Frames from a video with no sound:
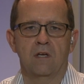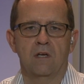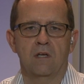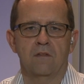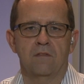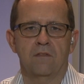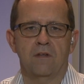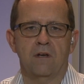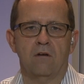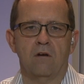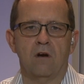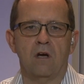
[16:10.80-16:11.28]

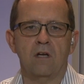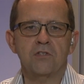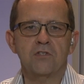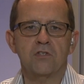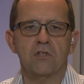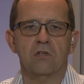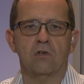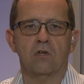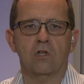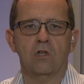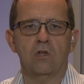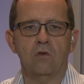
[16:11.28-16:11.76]
They're
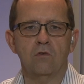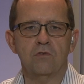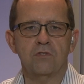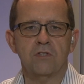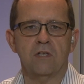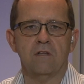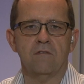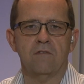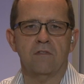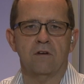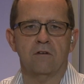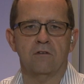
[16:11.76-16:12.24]
also
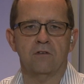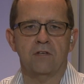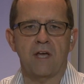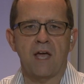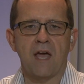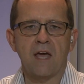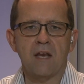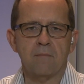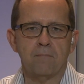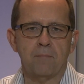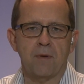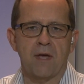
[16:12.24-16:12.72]
closing their
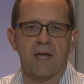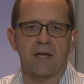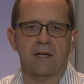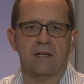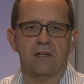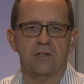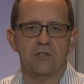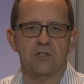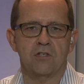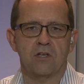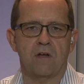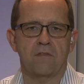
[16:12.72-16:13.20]
data
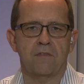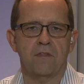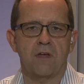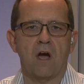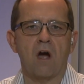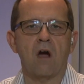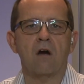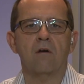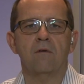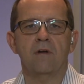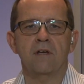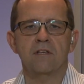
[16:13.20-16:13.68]
package on the
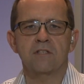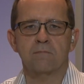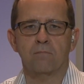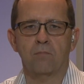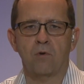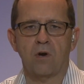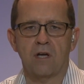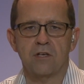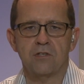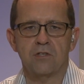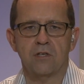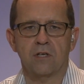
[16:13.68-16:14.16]
RS
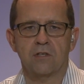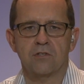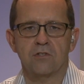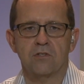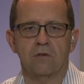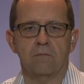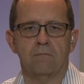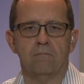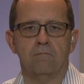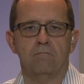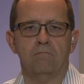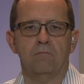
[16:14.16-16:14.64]
project,
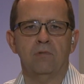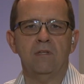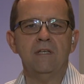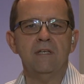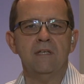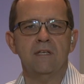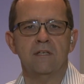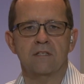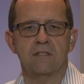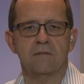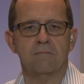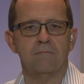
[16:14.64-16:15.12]
so
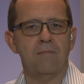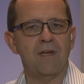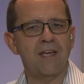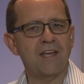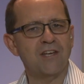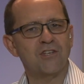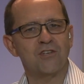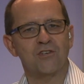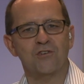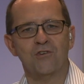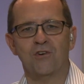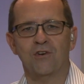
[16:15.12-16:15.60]
please make
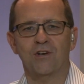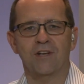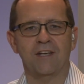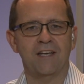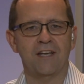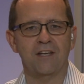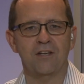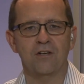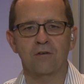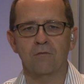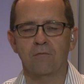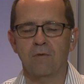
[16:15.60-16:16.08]
sure to
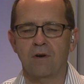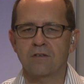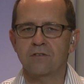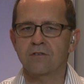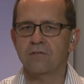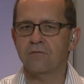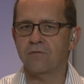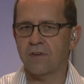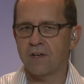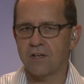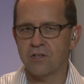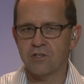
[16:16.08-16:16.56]
get your
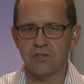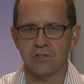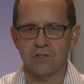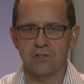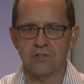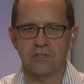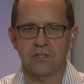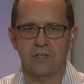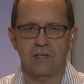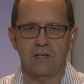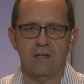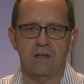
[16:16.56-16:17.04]

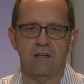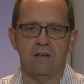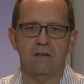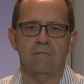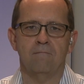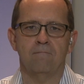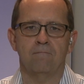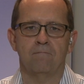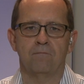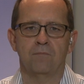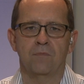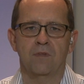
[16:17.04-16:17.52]
reservations in.
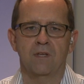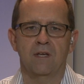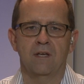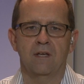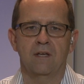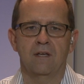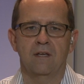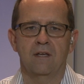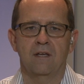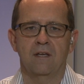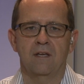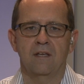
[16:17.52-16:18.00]

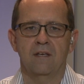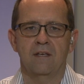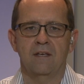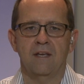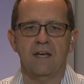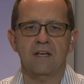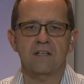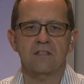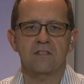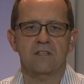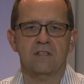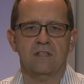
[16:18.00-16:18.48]

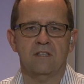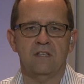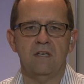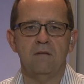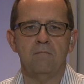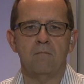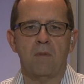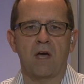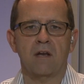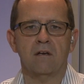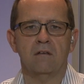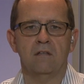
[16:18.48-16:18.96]
Next, key
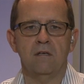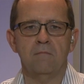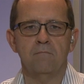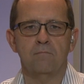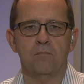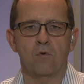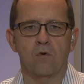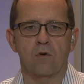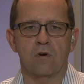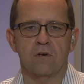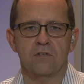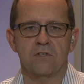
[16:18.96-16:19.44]
model
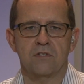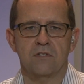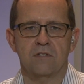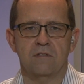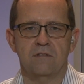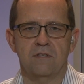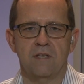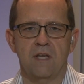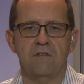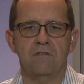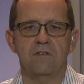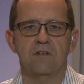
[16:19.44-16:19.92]
imports.
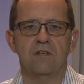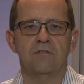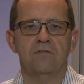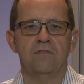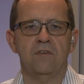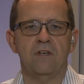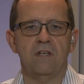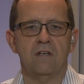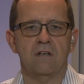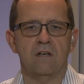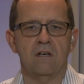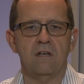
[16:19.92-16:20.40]
David
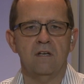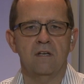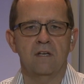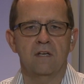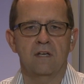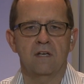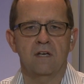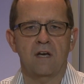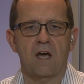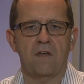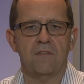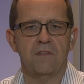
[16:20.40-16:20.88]
DeVita,
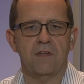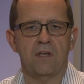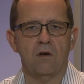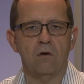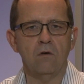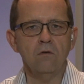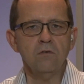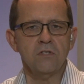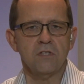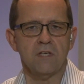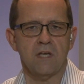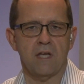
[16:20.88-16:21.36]
on the
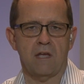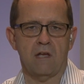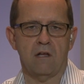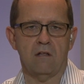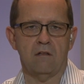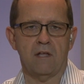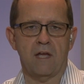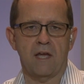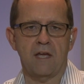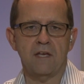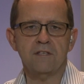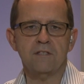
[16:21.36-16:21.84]

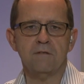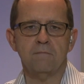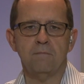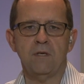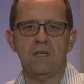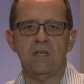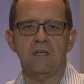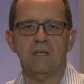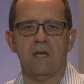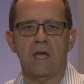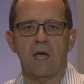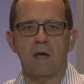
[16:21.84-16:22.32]
O-Scale
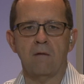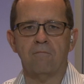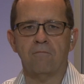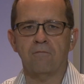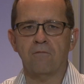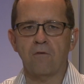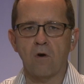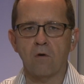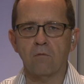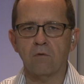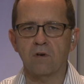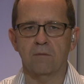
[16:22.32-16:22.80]
SP Cab
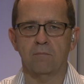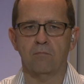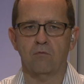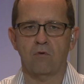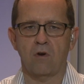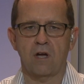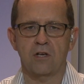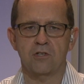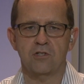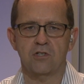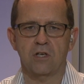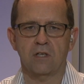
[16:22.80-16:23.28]
Forward
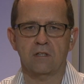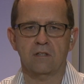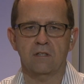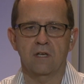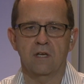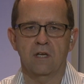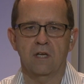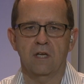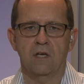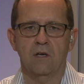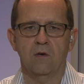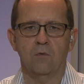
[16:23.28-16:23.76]
project,
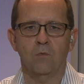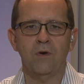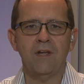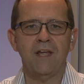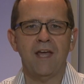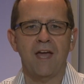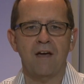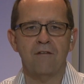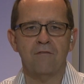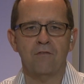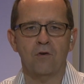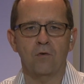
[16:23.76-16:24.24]
we
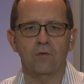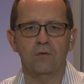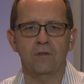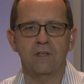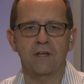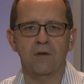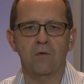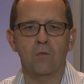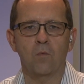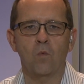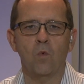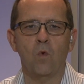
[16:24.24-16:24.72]
have
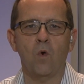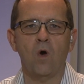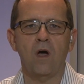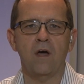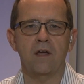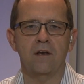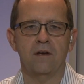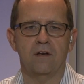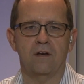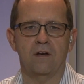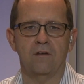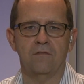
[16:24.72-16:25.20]
only
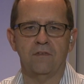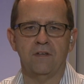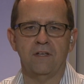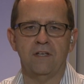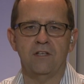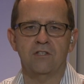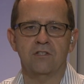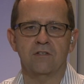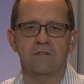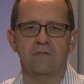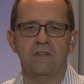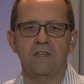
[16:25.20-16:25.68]
one of
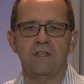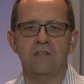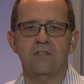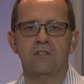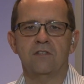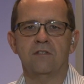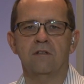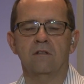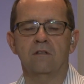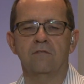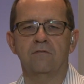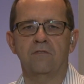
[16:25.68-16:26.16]
each of these
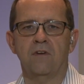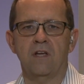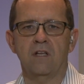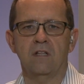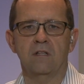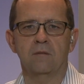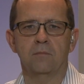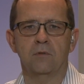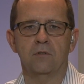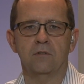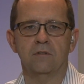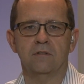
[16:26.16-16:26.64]
still
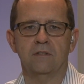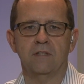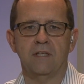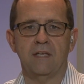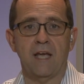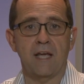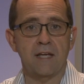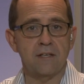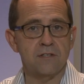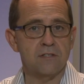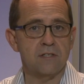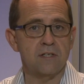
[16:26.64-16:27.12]
available, the
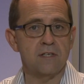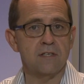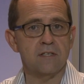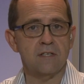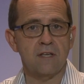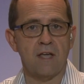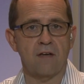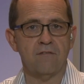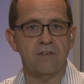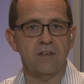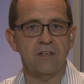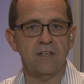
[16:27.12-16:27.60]

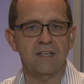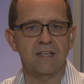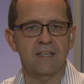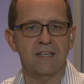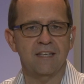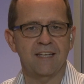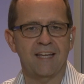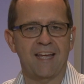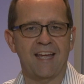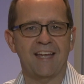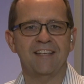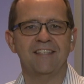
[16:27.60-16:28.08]
AC7,
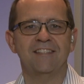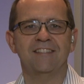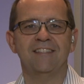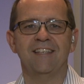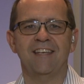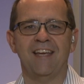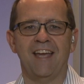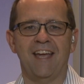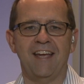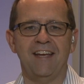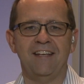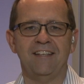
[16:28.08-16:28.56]

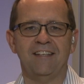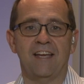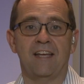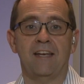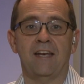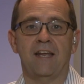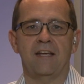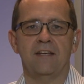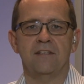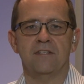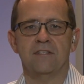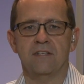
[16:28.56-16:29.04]
AC8, and
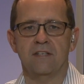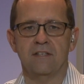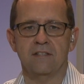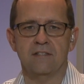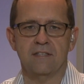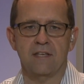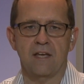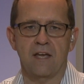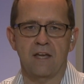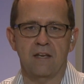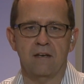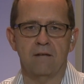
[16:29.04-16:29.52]

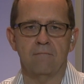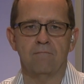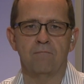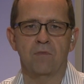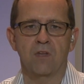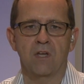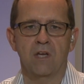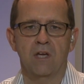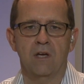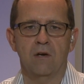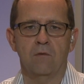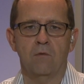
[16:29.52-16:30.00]
AC10.
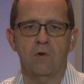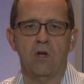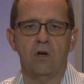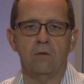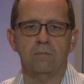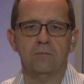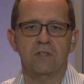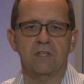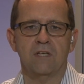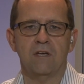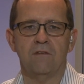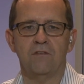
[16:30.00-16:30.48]
We
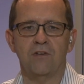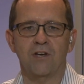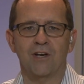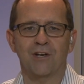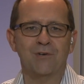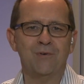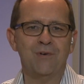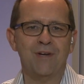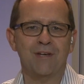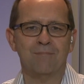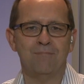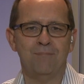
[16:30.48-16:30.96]
hope to give you a
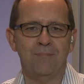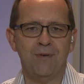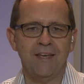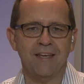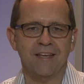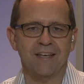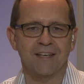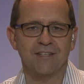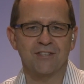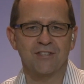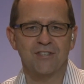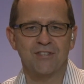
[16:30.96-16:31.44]
quick
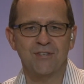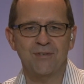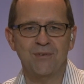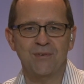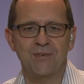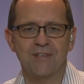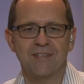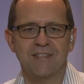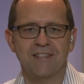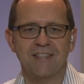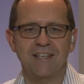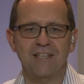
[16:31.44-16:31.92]
peek as
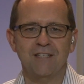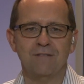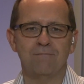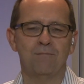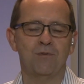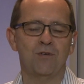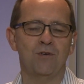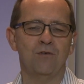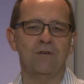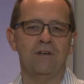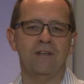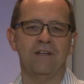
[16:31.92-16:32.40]
soon as these
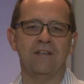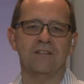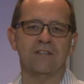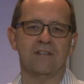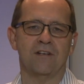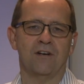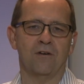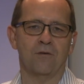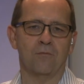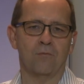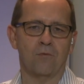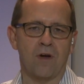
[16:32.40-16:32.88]
beauties
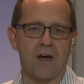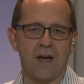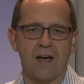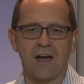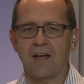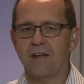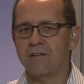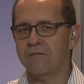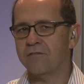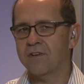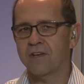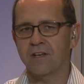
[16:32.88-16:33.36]

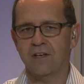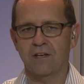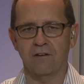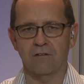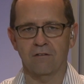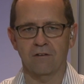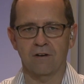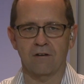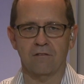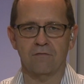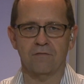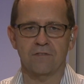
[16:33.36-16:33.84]
arrive
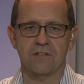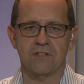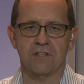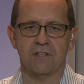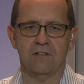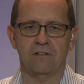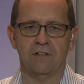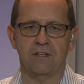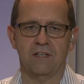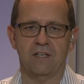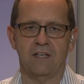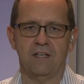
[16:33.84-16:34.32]
here at our
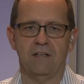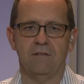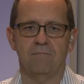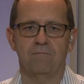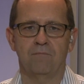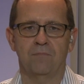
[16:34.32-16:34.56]
facility.